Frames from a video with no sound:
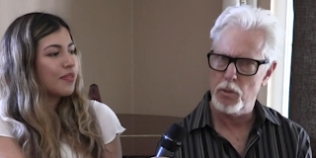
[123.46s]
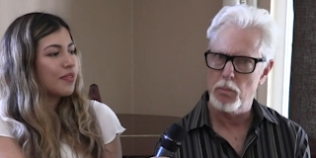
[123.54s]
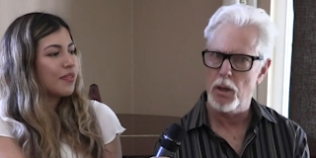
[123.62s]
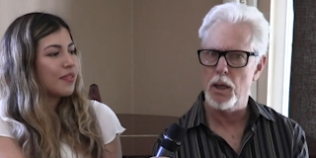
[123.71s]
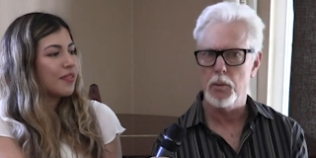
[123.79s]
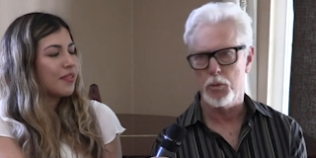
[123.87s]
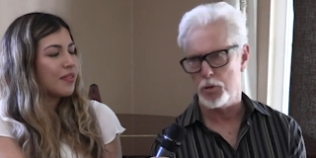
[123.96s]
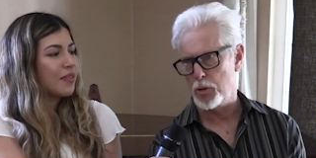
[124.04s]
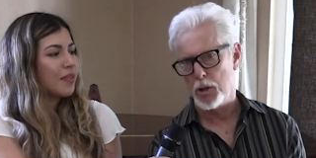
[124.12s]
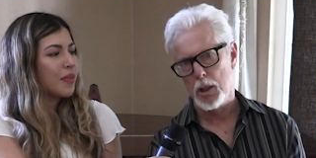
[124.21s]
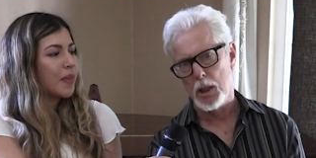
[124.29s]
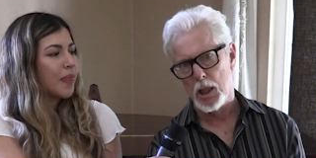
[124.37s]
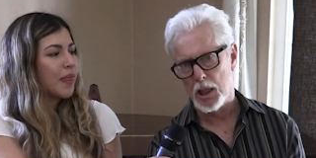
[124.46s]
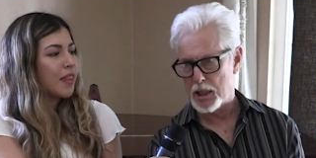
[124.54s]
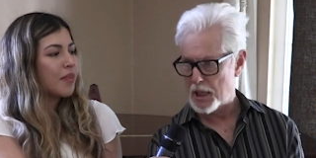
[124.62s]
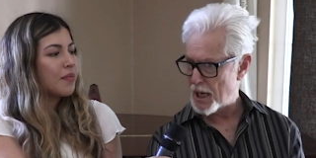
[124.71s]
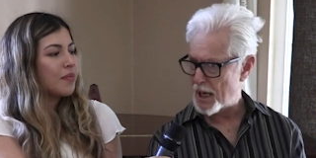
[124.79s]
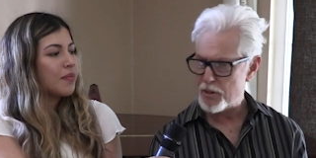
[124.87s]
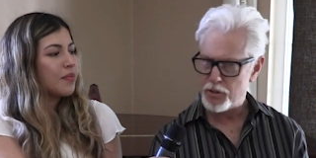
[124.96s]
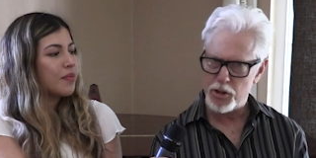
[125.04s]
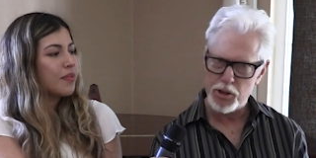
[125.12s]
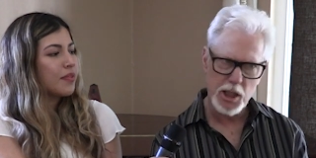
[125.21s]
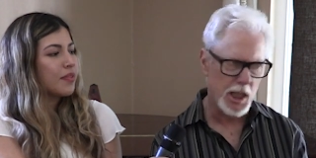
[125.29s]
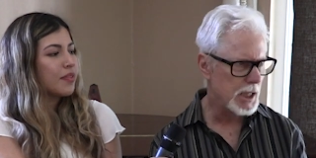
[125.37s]
Speaker 1: I, I was aghast
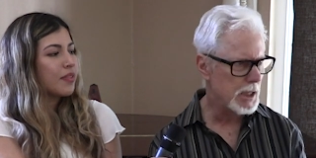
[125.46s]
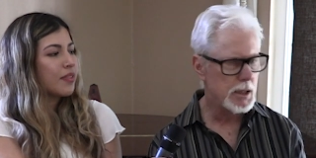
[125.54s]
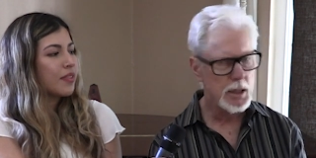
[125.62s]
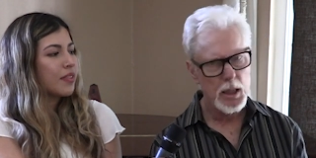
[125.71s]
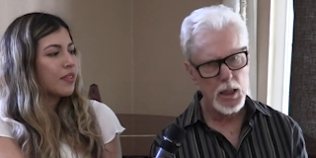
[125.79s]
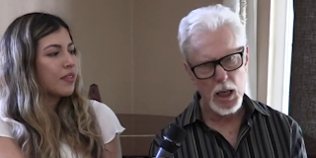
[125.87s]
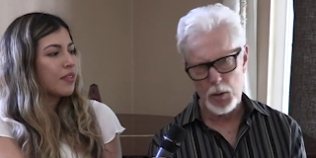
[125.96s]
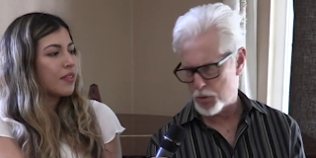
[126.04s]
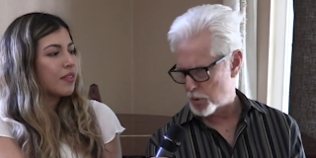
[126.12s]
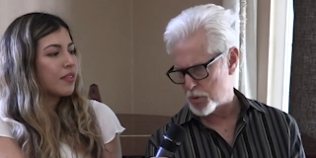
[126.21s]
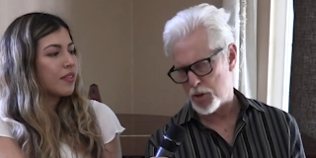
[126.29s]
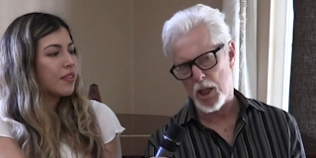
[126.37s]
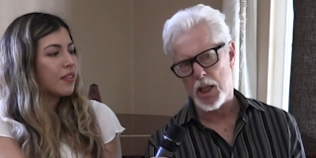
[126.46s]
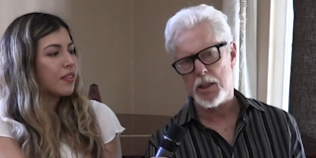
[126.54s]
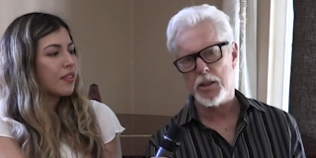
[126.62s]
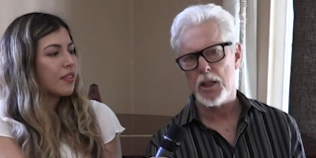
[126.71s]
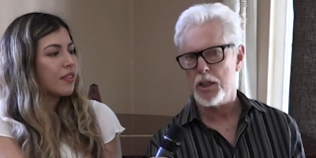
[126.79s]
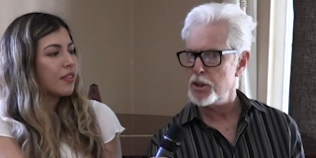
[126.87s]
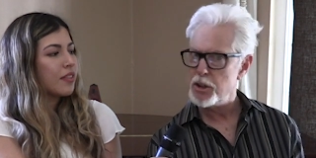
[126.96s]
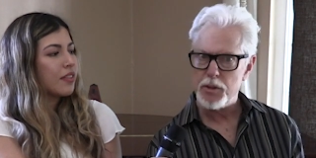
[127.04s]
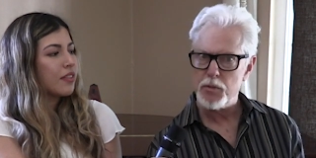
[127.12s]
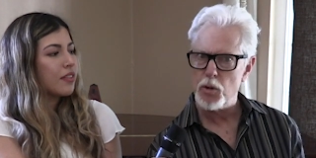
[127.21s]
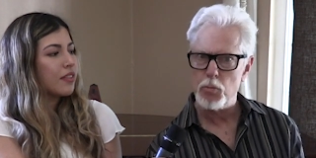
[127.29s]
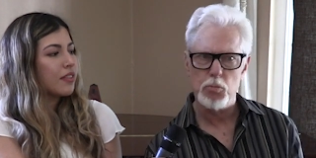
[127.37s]
at that, I was upset. I didn't
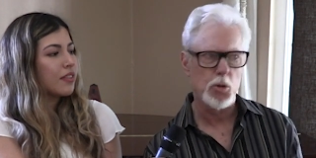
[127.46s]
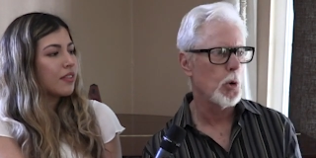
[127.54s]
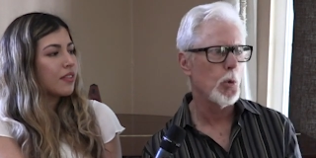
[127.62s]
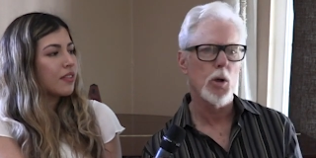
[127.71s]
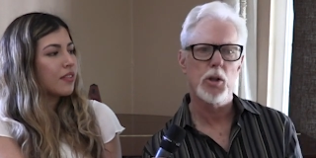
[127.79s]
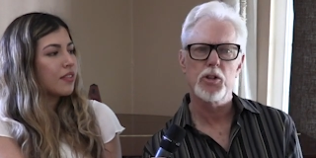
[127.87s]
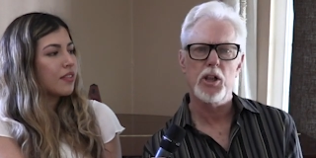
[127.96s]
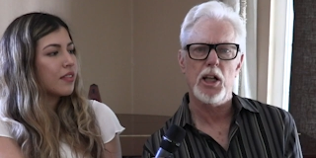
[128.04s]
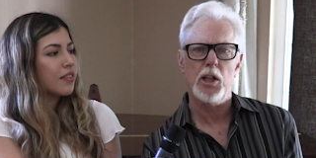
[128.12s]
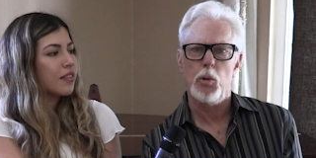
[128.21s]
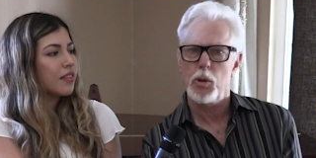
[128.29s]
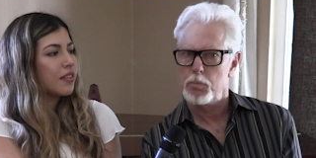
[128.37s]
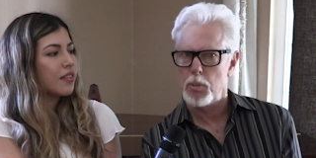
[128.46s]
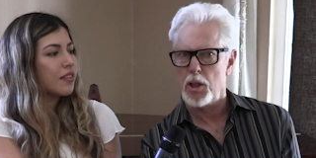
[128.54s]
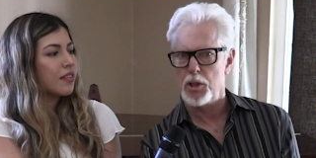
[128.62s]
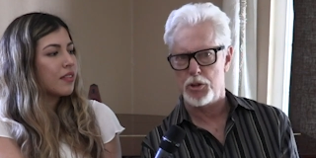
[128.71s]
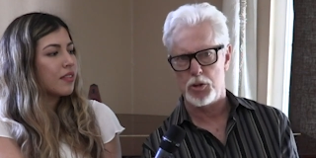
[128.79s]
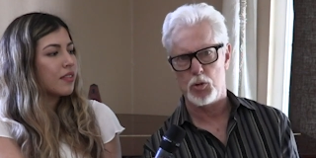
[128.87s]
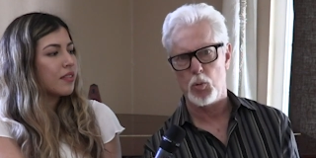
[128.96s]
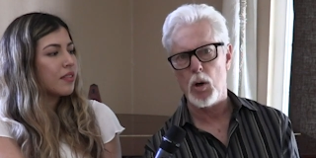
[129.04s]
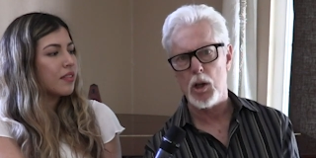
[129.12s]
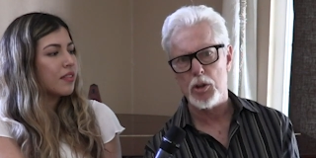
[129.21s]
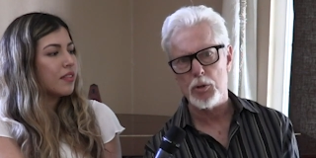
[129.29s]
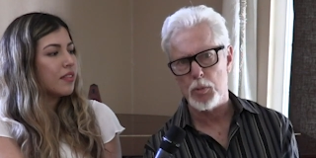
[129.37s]
even know exactly what Parkinson's
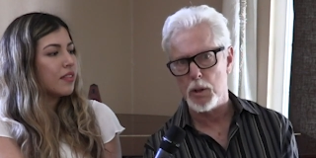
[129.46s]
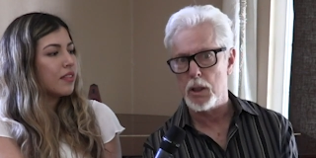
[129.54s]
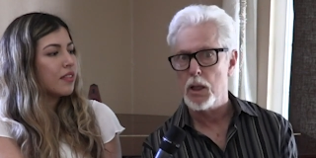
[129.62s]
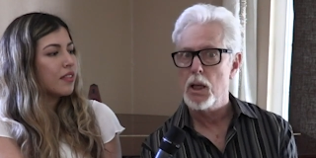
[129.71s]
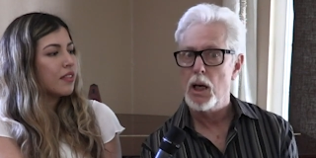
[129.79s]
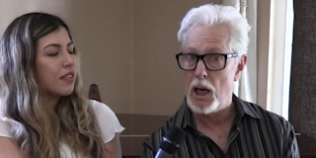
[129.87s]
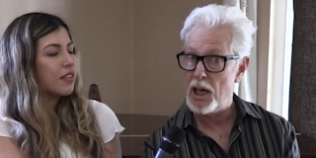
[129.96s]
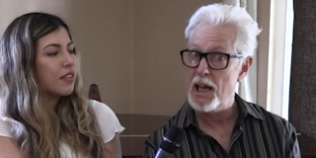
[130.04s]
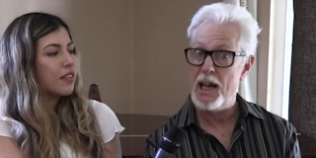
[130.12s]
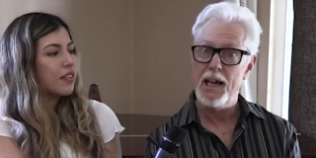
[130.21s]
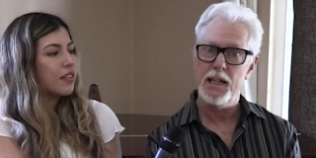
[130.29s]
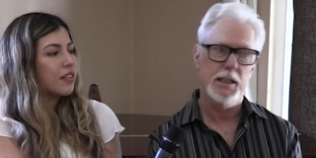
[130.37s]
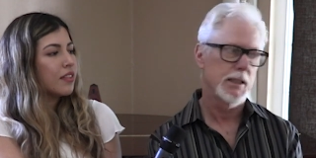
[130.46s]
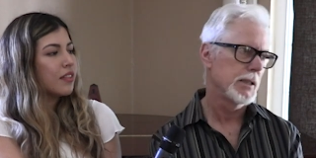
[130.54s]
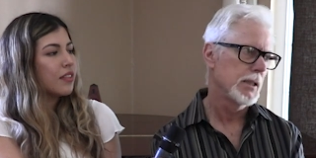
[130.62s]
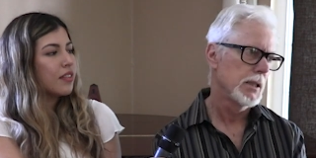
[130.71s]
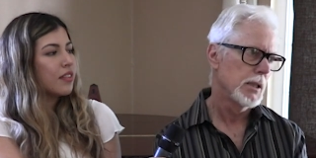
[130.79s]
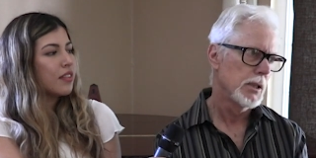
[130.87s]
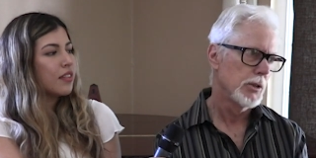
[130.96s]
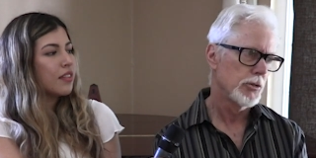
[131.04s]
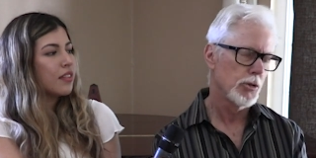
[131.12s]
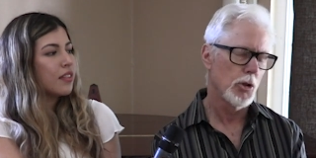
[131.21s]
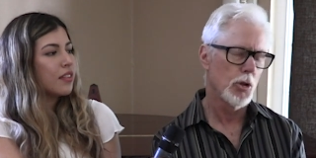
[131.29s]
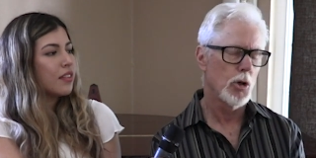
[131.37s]
was, but I had it.
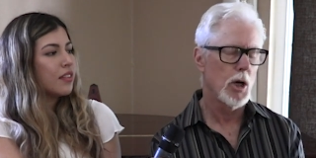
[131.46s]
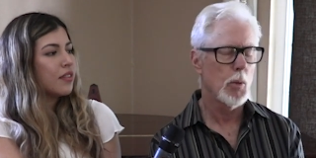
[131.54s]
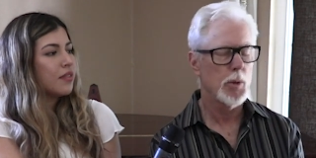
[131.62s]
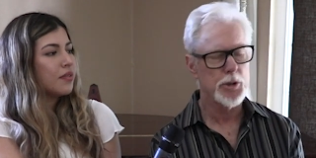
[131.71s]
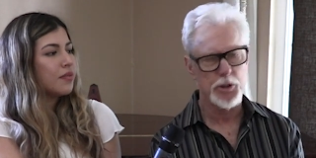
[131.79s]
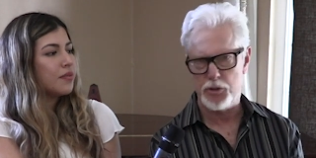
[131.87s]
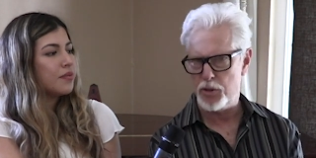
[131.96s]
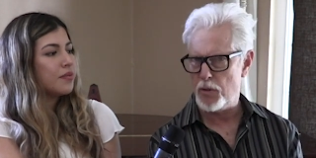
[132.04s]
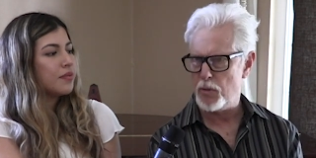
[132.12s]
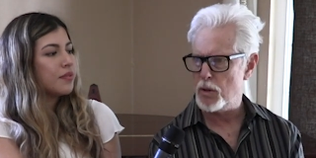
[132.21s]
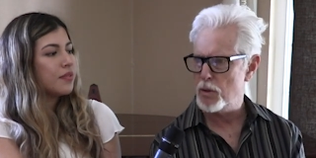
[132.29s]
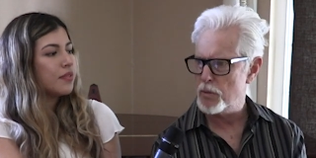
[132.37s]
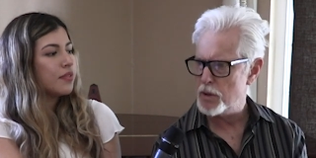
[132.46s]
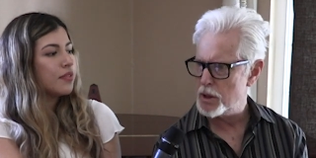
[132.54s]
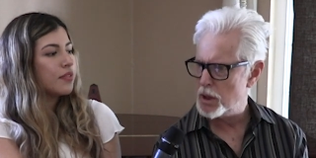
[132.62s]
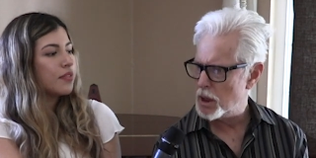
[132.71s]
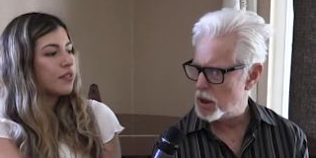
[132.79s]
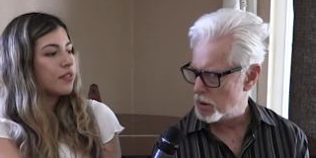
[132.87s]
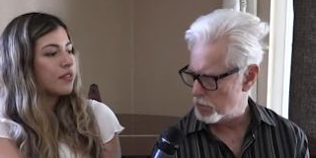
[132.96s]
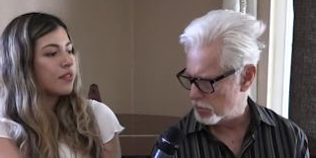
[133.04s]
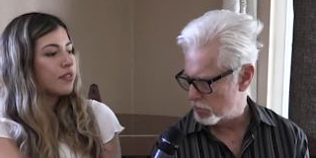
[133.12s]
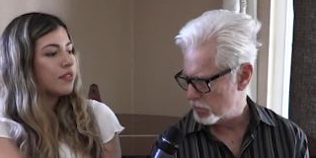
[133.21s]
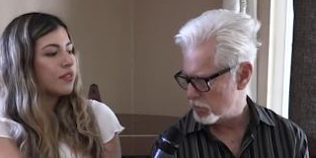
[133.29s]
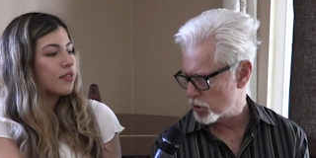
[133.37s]
So I went to several of the,
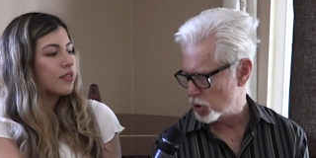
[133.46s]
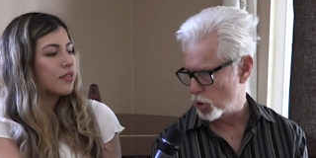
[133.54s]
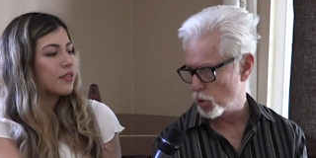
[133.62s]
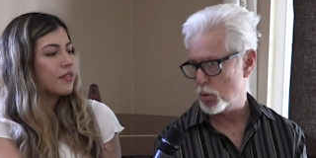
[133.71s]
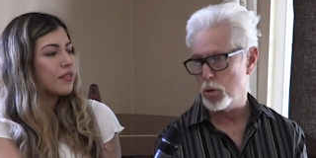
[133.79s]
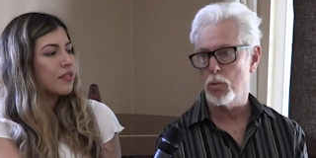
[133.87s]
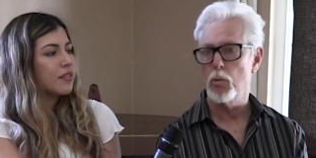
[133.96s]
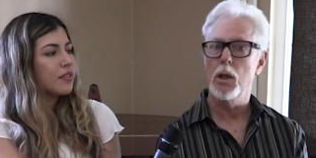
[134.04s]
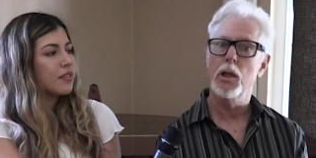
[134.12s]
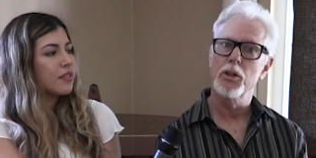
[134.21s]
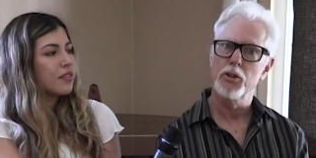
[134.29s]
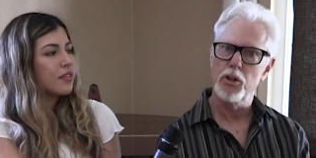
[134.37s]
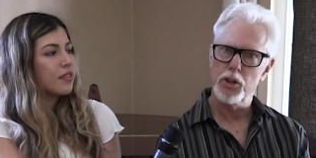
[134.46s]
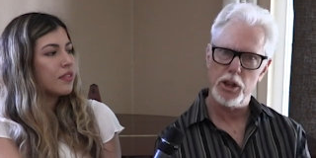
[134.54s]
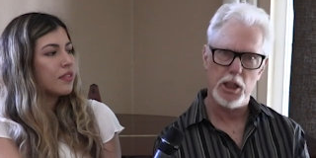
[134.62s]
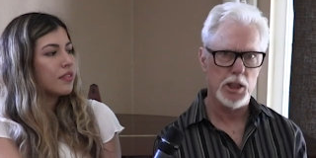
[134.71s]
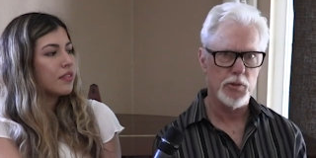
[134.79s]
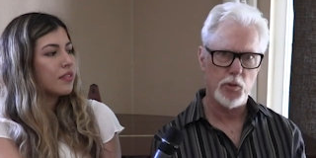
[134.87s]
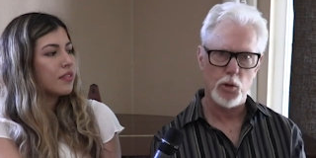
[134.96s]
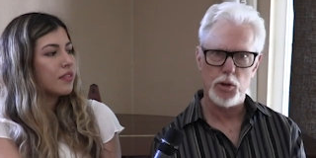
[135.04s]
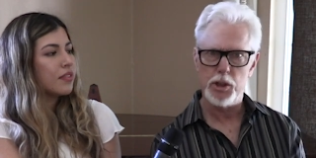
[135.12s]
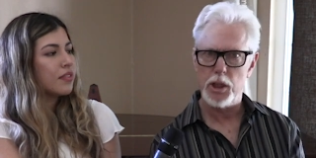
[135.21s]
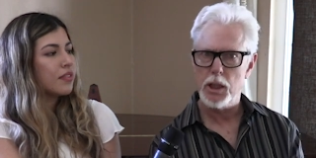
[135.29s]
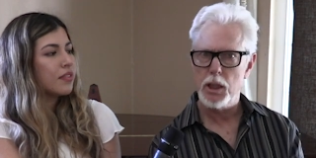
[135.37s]
um, the local uh, Southern
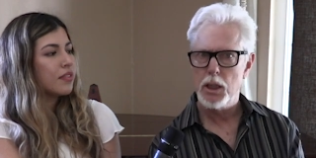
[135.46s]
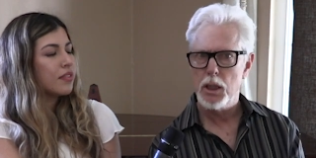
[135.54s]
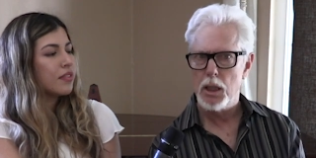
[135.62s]
California